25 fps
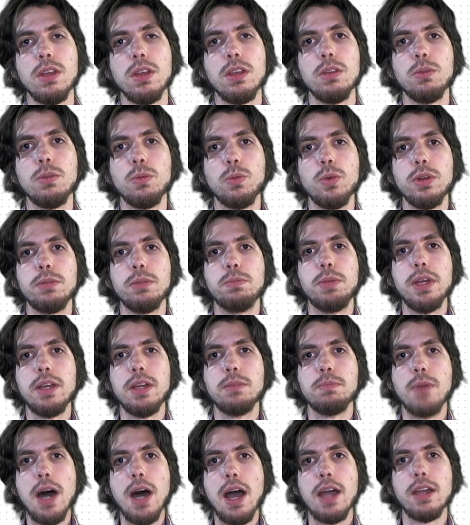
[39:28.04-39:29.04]
would be
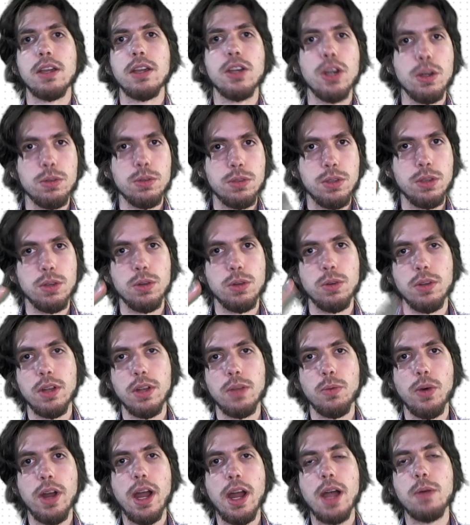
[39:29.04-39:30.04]
my go-to,
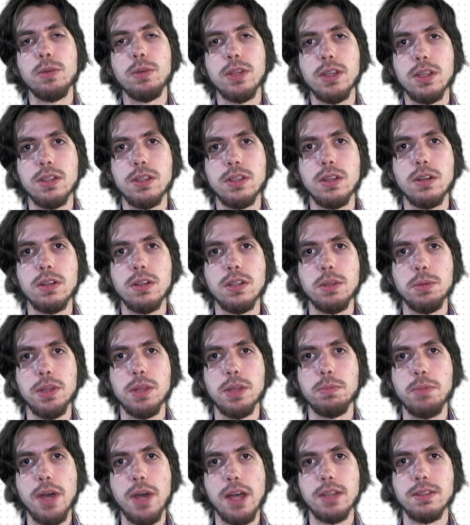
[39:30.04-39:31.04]
and what I would consider to be
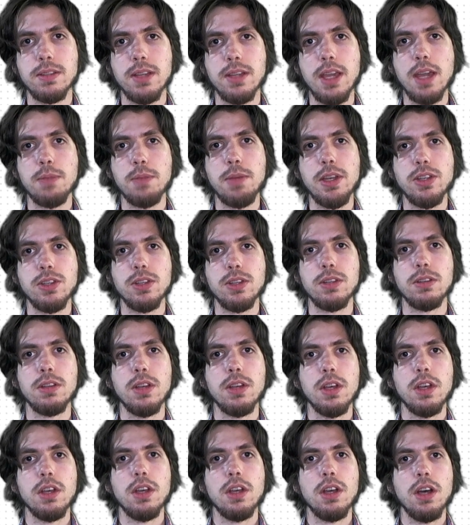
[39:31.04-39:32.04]
the best game engine,
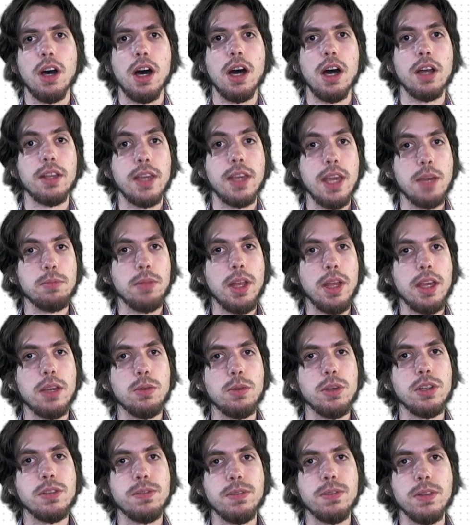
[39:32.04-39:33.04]
game
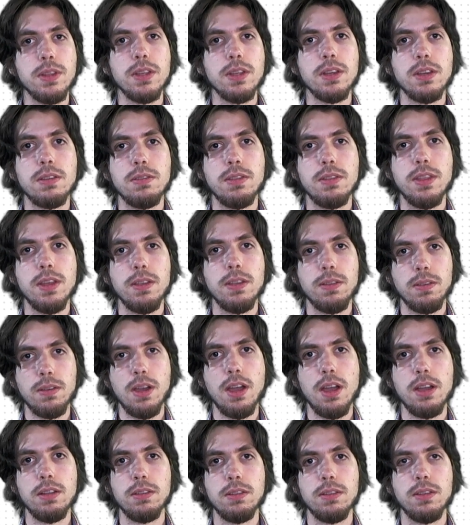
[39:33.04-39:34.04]
language for this
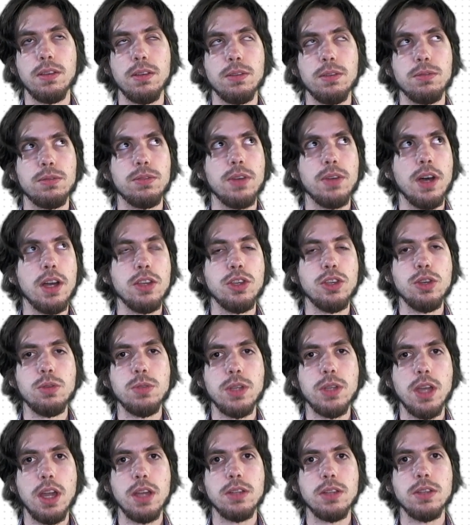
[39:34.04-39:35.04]
kind of
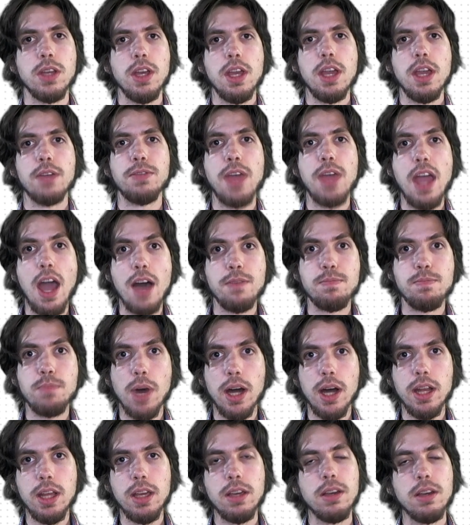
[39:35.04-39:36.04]
use case. If they have
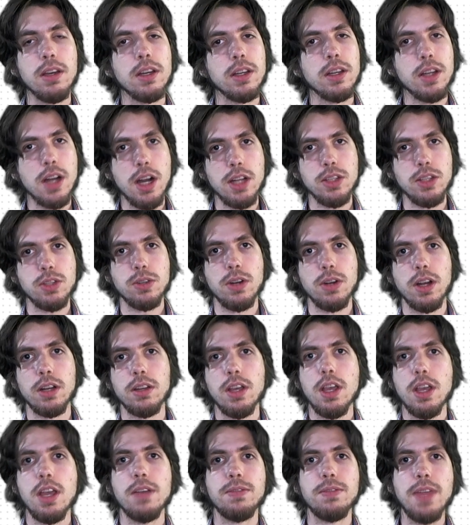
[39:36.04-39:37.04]
money,
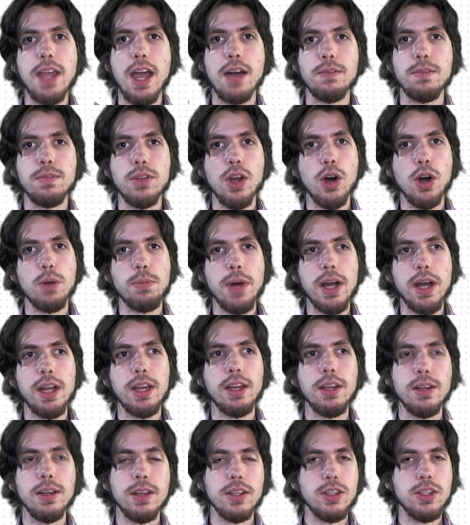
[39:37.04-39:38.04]
Construct. If they have no
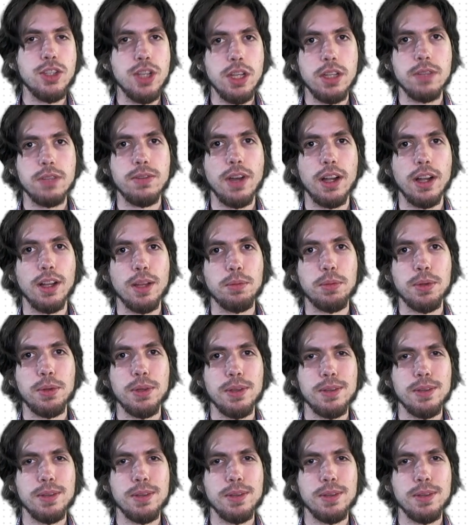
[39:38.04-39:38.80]
money, GDevelop.